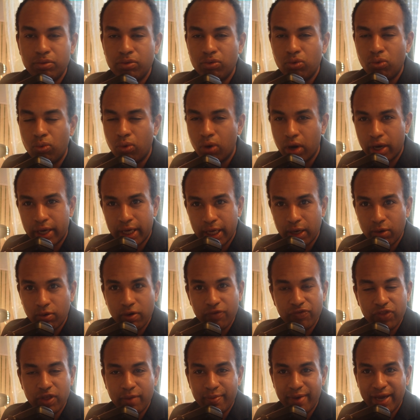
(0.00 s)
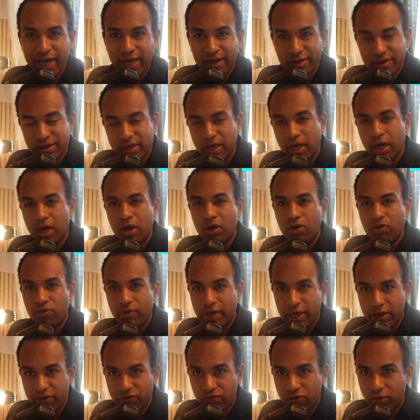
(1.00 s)
working with the bass,
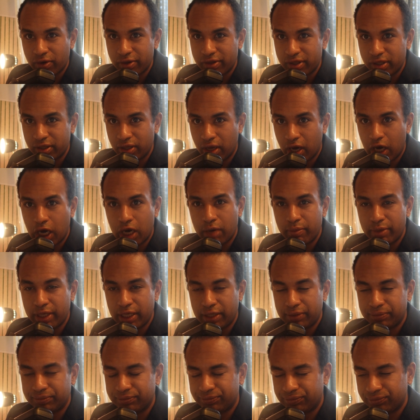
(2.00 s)
reinforcing the harmony.